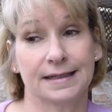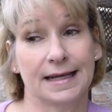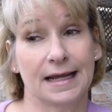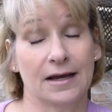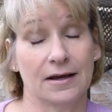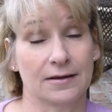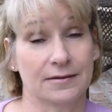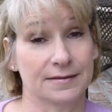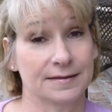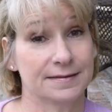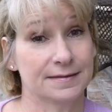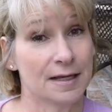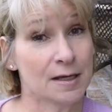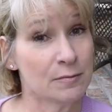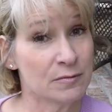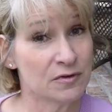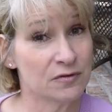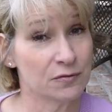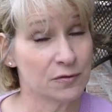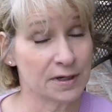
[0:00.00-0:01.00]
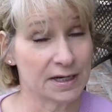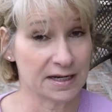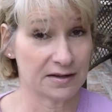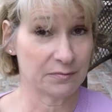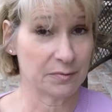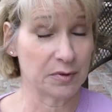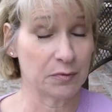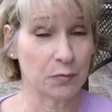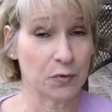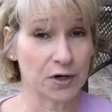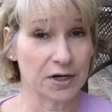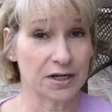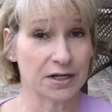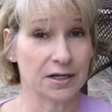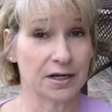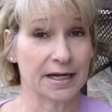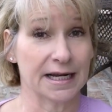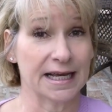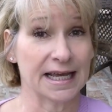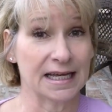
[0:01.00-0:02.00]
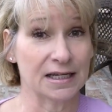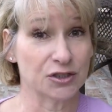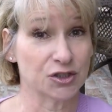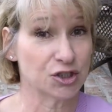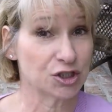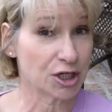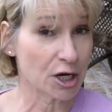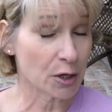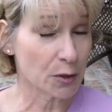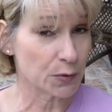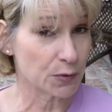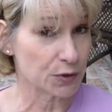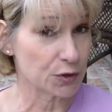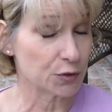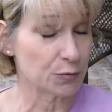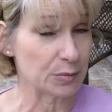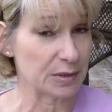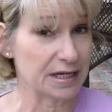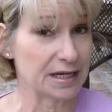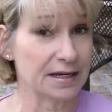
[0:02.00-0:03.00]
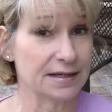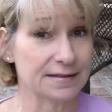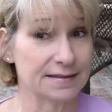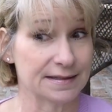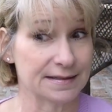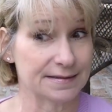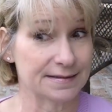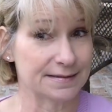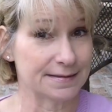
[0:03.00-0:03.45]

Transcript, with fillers: Now, some of what I've been working on I can't show you because it's